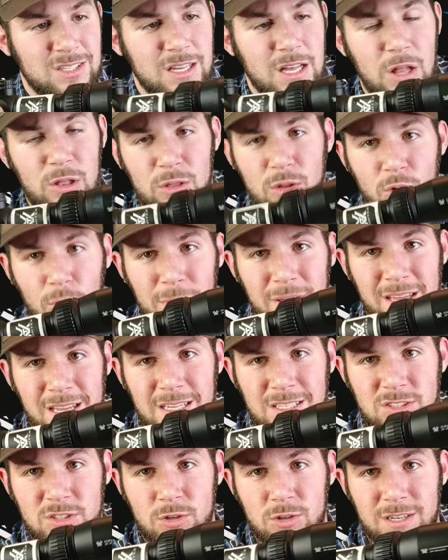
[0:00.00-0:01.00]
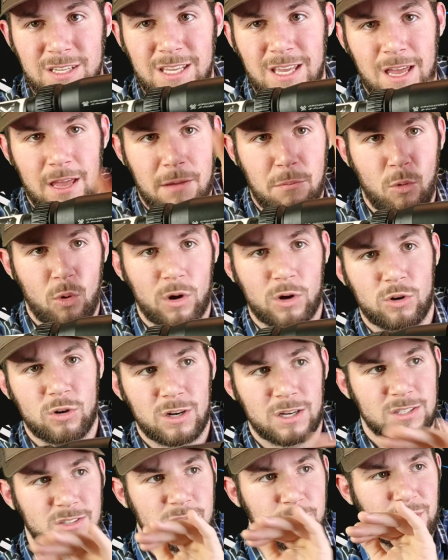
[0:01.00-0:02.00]
Makes it a little bit easier to get a
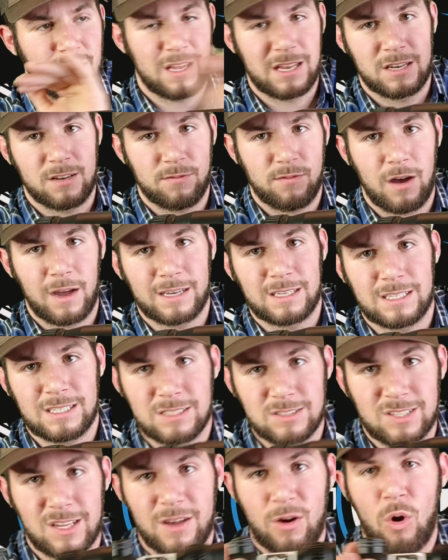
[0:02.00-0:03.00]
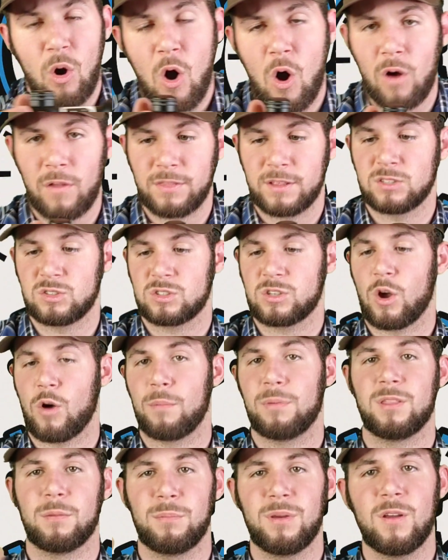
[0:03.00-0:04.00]
more crisp and defined detail on
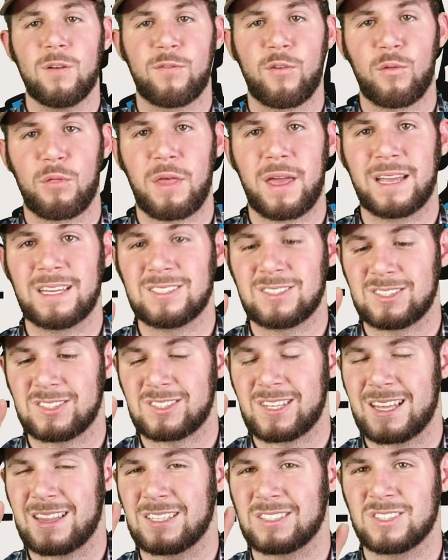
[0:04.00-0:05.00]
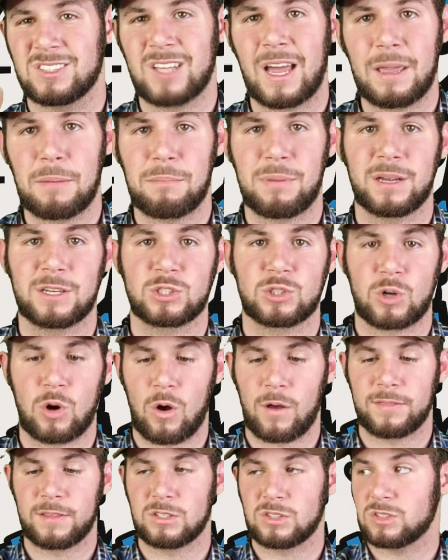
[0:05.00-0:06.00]
this scope. And the beautiful thing is that the sight
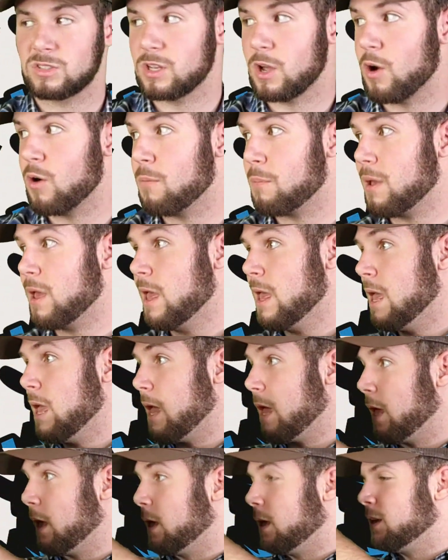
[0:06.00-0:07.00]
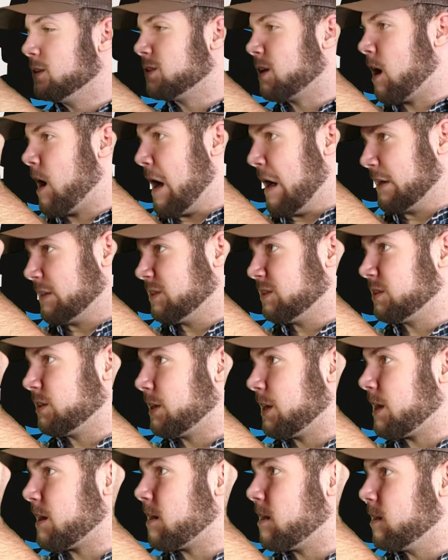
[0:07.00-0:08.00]
picture on this scope is
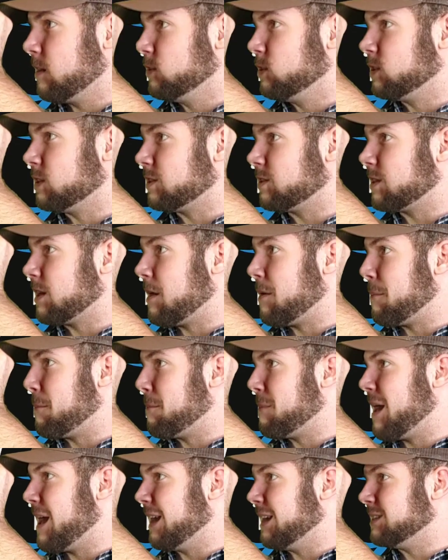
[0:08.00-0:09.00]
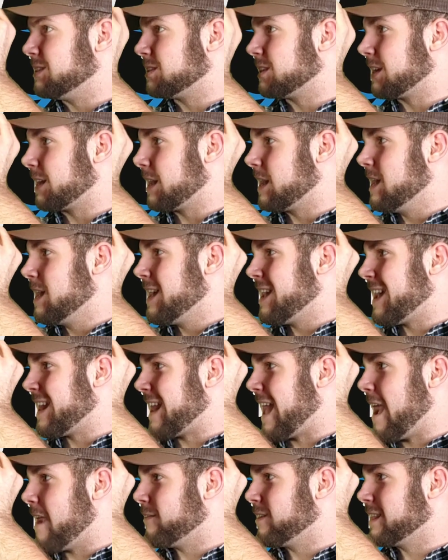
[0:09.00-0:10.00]
honestly just amazing.
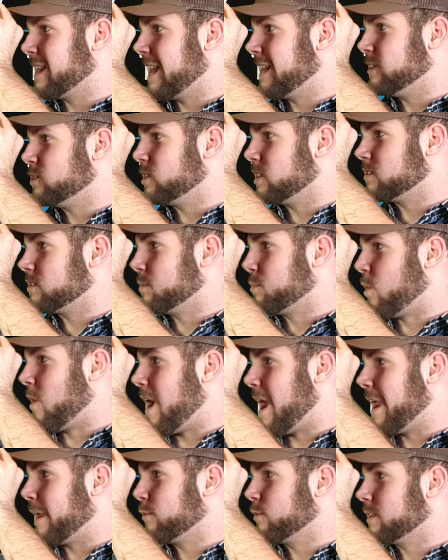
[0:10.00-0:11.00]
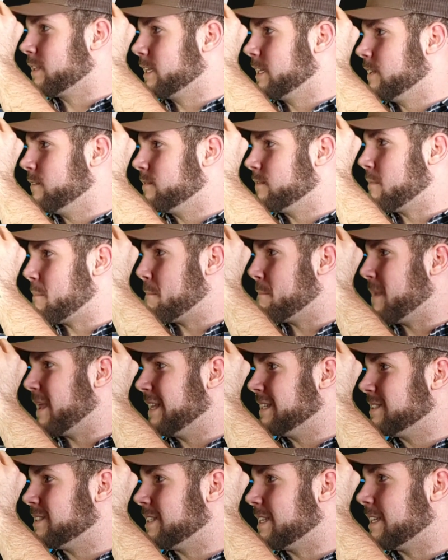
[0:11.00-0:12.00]
And having that adjustable eye
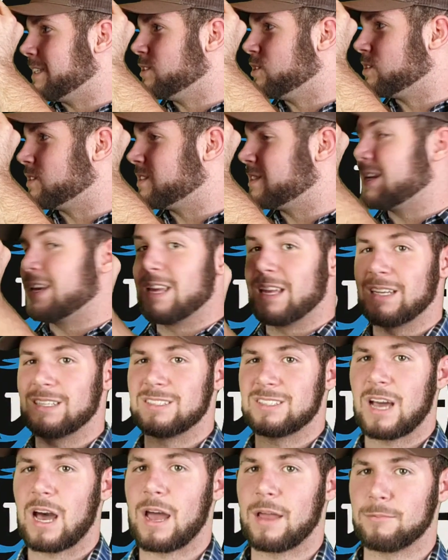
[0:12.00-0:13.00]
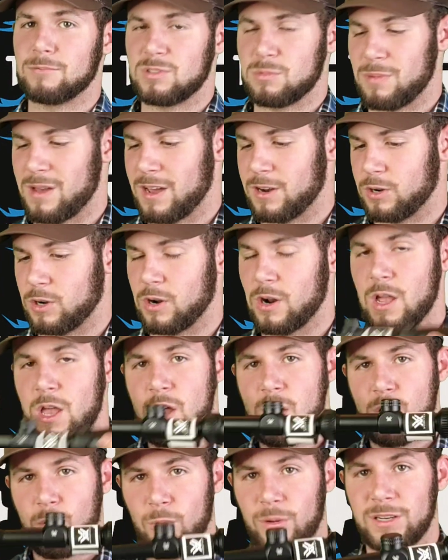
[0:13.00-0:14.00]
relief makes it just 10 times
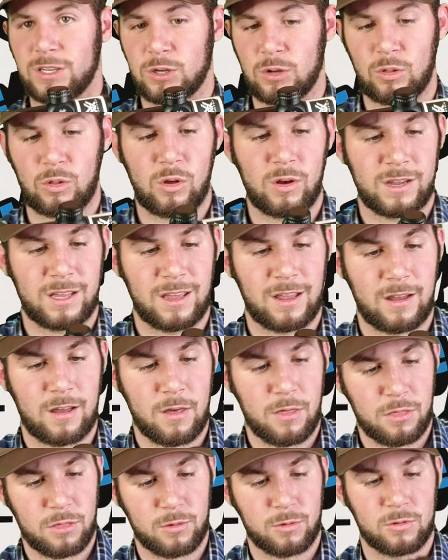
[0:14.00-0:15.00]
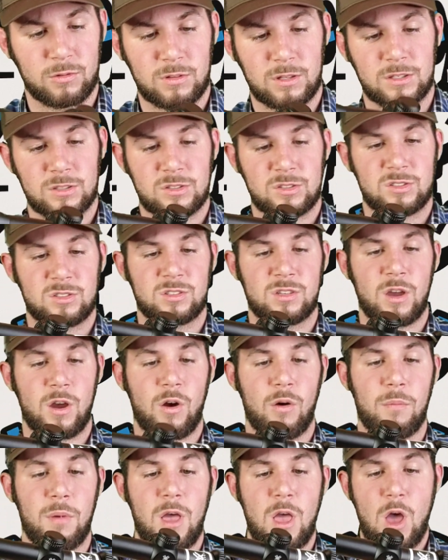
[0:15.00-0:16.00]
better when you're looking through this
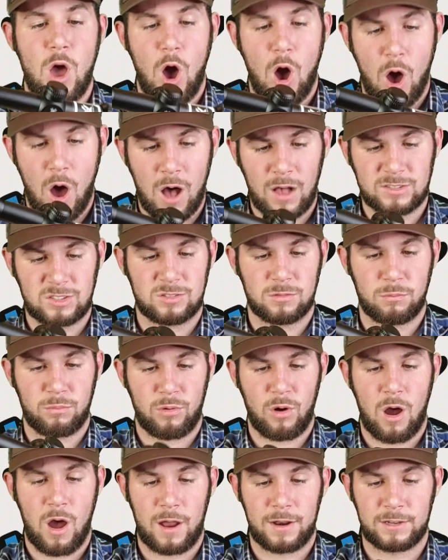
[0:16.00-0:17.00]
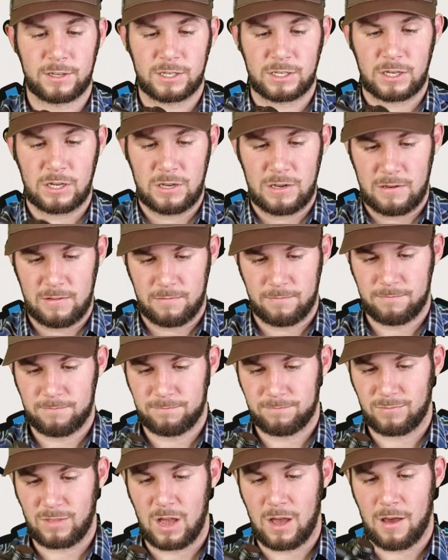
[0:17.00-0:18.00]
scope. Awesome product.
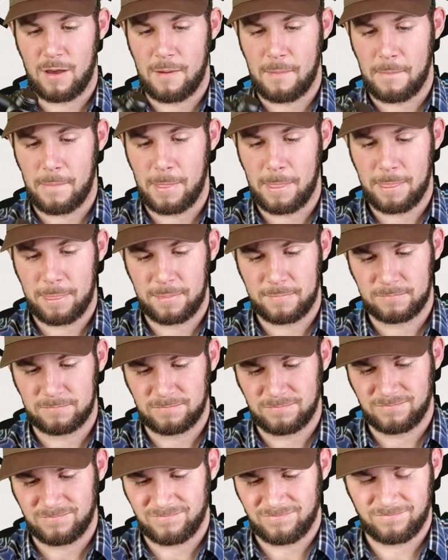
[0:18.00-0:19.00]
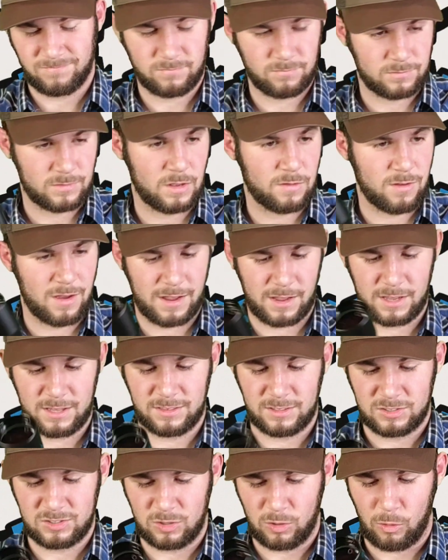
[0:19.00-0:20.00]

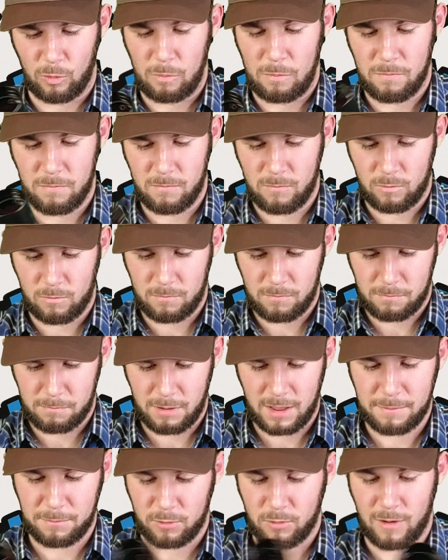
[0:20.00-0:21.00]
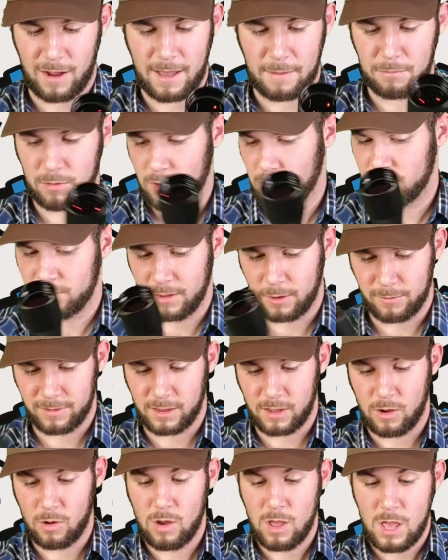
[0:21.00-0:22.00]
If I can get this little paper wrap
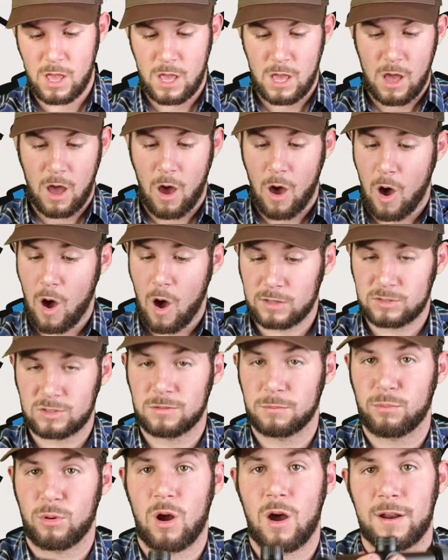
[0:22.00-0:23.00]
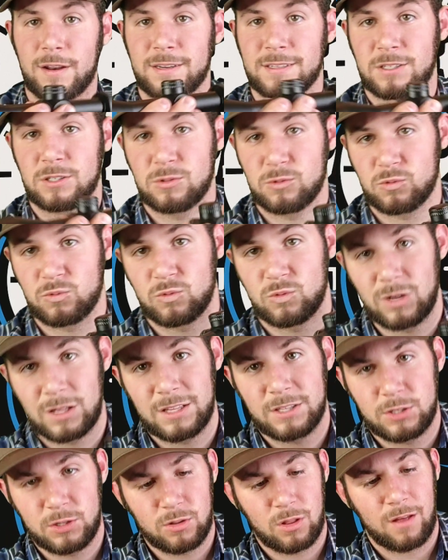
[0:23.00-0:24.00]
off, there we go. Awesome product.
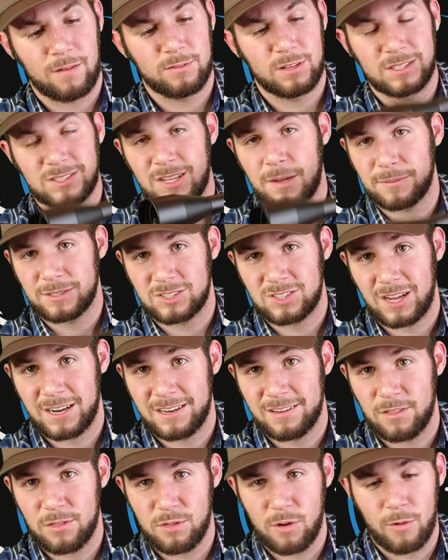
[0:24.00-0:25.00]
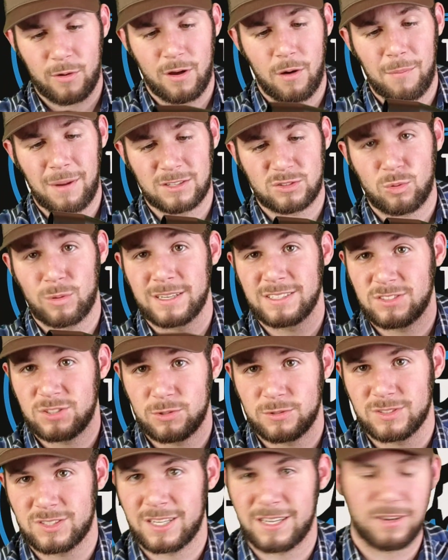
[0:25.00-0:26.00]
Really do love this. I'm excited to throw it on my
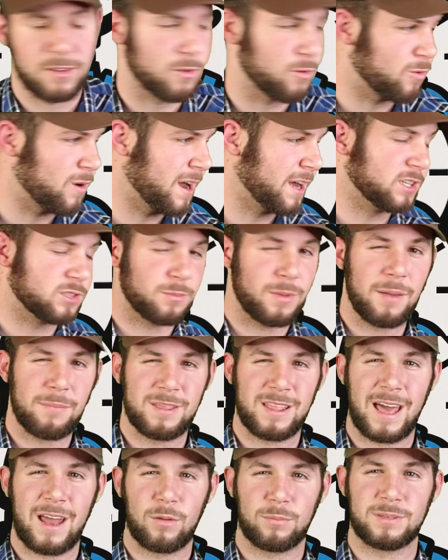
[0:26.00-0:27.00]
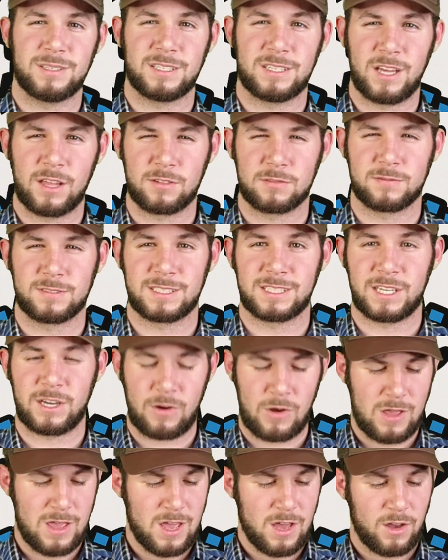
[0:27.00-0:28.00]
22 and take it to the range. Maybe that'll be another
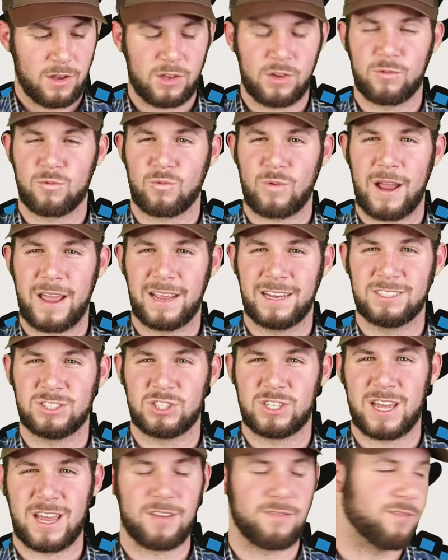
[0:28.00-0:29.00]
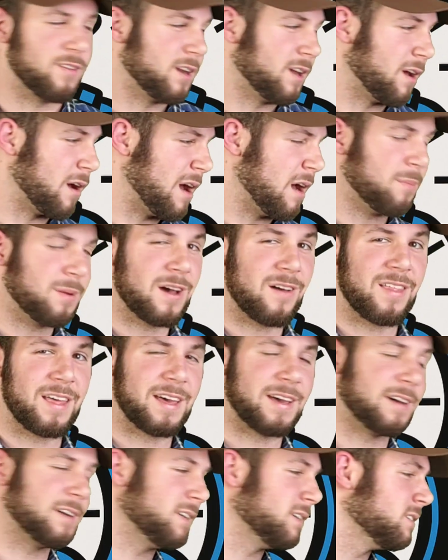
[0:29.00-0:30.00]
video. Good range day video. How
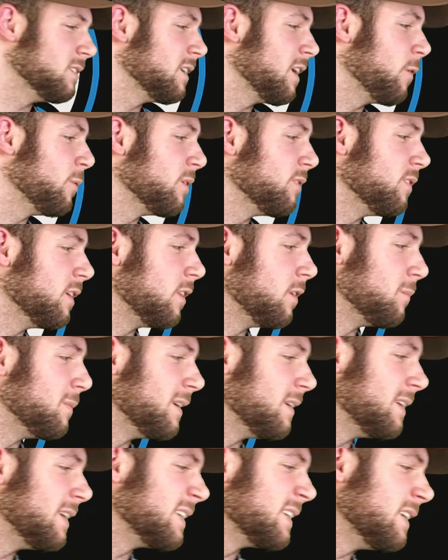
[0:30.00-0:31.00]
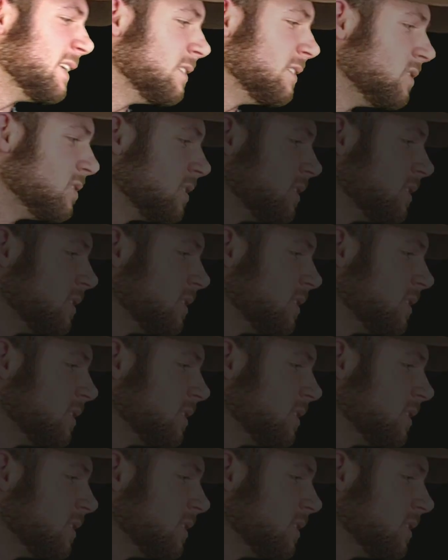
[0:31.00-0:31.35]
about that? How are we feeling about that,